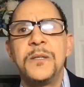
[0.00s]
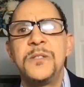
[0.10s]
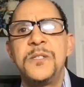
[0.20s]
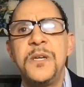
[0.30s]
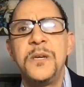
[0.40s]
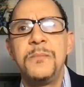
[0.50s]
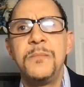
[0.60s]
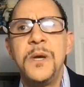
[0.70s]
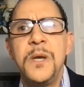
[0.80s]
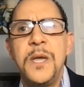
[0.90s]

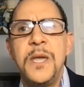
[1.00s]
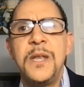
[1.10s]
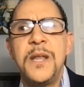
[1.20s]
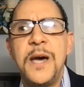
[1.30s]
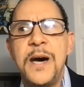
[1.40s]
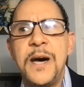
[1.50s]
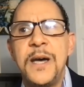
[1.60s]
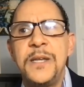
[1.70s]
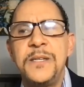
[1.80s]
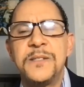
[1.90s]
Tim and
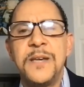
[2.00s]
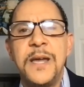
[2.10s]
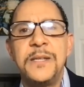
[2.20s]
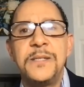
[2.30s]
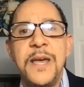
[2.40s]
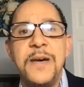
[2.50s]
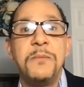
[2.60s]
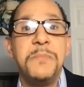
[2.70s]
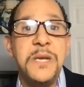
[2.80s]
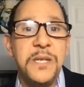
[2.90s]
I decided to have a
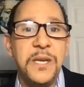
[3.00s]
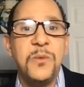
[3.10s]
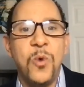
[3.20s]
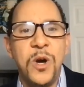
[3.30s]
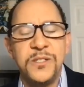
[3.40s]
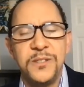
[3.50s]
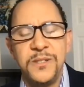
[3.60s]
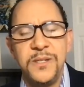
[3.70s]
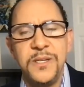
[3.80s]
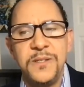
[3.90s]
meeting in
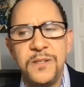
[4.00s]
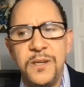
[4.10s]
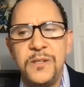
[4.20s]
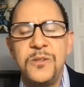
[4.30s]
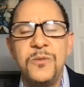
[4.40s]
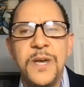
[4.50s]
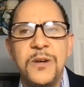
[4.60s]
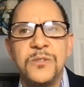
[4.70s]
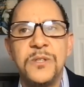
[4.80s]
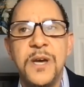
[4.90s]
Washington, D.C. in
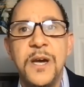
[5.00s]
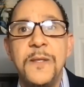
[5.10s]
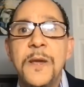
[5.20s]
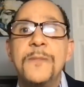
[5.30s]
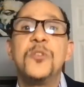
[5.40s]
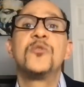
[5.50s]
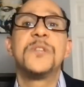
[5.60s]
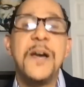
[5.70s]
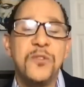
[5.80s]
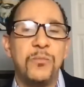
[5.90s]
2009. This was
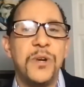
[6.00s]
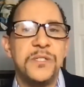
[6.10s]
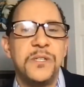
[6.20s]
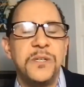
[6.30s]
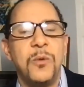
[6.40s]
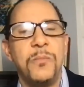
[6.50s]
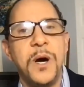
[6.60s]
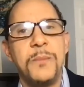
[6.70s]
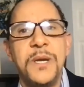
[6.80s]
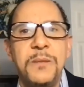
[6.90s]
after President
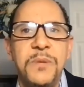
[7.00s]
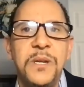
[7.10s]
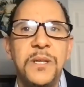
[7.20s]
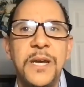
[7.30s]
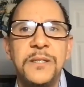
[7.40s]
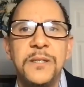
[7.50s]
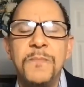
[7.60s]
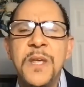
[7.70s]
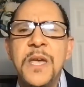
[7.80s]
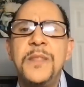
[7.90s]
Obama had been elected.
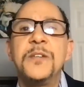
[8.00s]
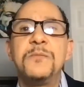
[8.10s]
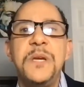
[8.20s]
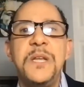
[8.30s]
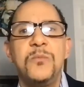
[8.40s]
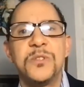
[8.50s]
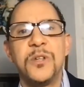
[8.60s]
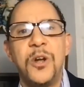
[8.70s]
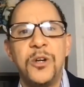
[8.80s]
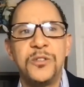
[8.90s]
And this meeting was
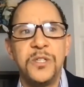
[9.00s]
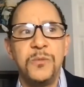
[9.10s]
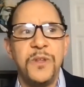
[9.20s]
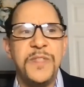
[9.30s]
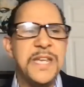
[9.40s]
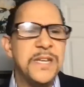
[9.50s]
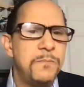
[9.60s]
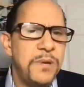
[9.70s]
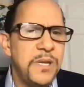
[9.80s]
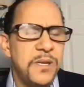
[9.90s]
largely with
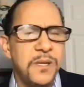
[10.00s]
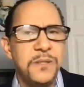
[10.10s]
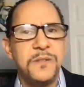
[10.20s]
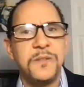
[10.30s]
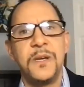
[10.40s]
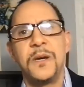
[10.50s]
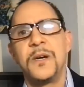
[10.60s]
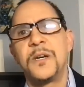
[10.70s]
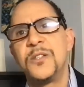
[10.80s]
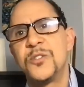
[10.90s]
independents,
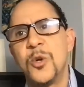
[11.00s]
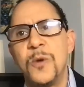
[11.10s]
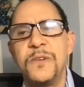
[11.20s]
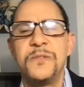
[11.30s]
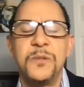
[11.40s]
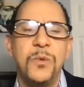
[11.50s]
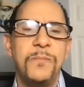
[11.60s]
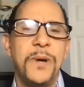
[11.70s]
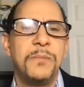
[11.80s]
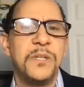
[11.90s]
conservatives, and
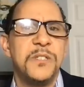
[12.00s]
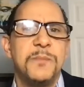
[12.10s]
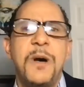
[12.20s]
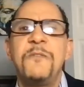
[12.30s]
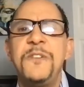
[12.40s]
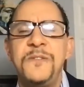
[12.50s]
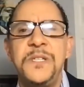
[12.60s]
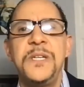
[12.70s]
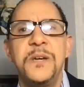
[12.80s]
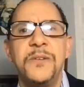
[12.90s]
Republicans, about
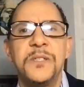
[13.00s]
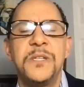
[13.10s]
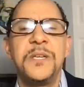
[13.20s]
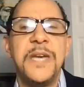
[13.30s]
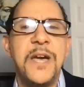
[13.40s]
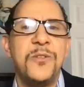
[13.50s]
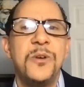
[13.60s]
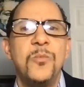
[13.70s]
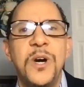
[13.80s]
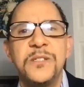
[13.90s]
15 of us that gathered
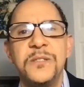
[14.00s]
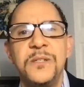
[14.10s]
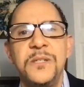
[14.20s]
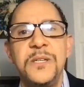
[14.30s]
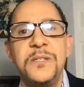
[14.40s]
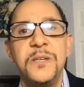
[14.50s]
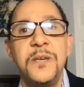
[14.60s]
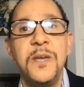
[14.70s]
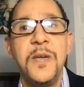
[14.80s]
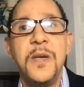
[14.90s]
in Washington, D.C.